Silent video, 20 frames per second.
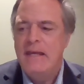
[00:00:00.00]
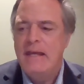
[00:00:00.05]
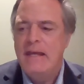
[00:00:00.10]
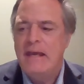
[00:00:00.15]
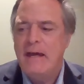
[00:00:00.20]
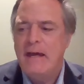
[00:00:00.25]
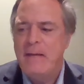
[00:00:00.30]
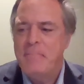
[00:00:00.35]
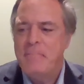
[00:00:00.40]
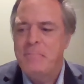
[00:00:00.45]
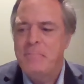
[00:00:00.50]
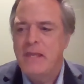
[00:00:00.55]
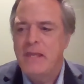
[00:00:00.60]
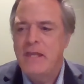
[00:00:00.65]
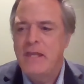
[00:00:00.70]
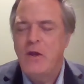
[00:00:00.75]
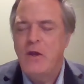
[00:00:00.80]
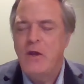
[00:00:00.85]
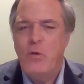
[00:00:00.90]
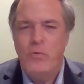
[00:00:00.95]
Um,
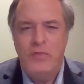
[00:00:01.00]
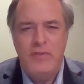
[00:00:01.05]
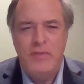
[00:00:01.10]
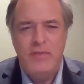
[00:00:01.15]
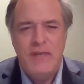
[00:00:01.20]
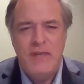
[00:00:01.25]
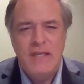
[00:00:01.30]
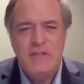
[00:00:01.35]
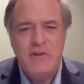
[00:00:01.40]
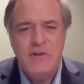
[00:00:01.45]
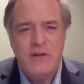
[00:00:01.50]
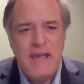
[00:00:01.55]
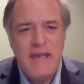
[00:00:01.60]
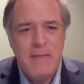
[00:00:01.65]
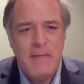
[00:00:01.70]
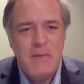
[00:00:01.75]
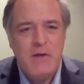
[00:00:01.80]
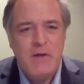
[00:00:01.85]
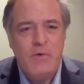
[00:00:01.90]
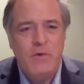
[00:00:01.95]
you know, these are
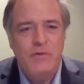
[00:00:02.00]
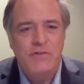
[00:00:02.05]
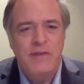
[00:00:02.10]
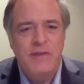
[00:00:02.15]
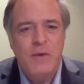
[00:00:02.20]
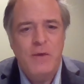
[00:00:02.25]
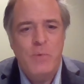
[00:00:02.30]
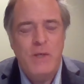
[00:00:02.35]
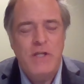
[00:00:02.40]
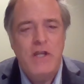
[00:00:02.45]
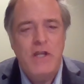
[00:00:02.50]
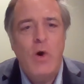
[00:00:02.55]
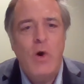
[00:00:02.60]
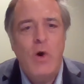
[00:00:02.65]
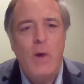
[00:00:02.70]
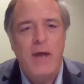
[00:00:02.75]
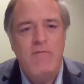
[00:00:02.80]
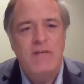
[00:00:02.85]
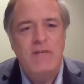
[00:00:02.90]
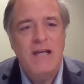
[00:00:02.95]
chemicals that we know
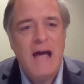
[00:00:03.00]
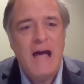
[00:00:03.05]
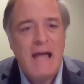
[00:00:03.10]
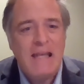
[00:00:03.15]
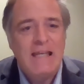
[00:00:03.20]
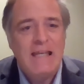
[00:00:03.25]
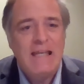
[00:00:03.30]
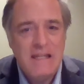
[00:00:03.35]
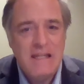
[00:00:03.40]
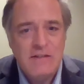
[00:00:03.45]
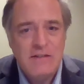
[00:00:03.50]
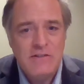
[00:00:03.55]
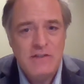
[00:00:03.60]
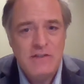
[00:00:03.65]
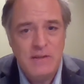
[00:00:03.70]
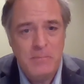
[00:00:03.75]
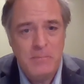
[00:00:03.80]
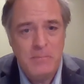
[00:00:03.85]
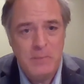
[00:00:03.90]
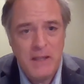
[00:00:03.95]
have gotten into
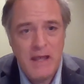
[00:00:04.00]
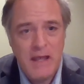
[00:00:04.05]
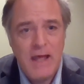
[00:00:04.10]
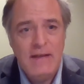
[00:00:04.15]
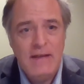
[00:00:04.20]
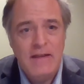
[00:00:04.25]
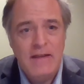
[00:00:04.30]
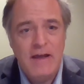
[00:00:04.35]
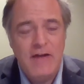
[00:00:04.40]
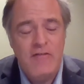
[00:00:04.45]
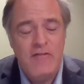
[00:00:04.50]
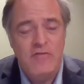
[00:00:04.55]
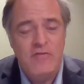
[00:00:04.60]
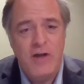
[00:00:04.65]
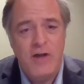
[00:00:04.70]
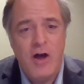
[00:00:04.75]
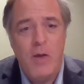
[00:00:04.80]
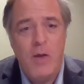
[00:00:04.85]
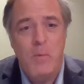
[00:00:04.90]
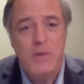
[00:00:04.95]
the blood of
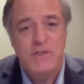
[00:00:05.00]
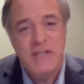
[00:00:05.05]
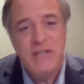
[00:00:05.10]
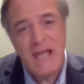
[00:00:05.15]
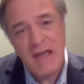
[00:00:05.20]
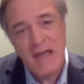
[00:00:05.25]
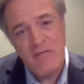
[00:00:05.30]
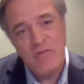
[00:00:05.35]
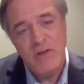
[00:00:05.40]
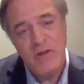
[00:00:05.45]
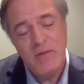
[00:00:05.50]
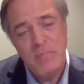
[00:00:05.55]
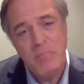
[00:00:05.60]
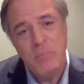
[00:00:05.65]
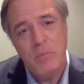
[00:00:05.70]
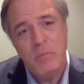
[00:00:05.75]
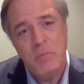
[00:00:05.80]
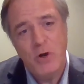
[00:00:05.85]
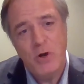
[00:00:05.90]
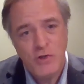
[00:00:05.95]
almost every
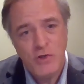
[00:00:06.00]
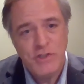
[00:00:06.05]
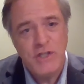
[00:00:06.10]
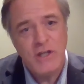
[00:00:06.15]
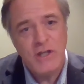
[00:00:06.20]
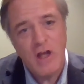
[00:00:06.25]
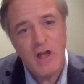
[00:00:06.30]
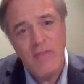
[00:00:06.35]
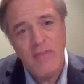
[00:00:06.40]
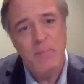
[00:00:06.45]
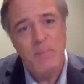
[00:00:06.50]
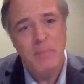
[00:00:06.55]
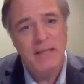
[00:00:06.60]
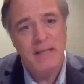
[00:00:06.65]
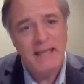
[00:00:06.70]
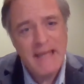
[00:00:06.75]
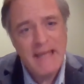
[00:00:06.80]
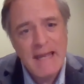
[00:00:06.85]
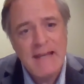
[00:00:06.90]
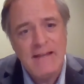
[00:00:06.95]
person on the
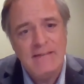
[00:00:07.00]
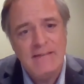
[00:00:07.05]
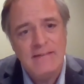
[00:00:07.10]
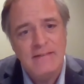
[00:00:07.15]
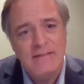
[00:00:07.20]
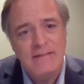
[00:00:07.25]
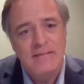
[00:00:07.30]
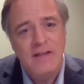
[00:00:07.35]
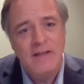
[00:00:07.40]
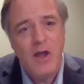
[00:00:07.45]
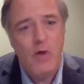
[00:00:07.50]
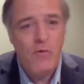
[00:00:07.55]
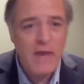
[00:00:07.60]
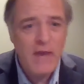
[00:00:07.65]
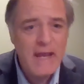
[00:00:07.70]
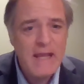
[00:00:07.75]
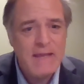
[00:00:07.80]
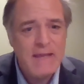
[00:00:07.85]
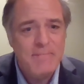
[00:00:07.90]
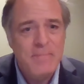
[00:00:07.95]
planet
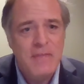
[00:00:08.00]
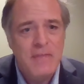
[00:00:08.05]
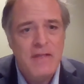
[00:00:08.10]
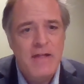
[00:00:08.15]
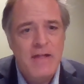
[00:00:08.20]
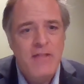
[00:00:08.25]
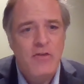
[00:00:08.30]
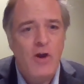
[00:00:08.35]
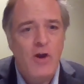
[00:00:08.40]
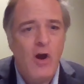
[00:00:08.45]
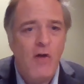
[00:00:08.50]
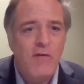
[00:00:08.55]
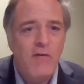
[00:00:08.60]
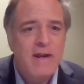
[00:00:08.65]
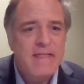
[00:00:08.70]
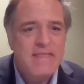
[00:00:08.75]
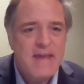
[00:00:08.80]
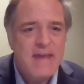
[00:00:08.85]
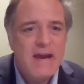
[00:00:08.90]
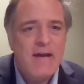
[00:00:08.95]
already. They're
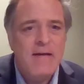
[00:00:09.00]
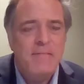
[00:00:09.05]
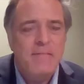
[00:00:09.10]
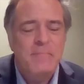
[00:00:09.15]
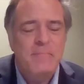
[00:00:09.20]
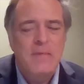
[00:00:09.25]
already there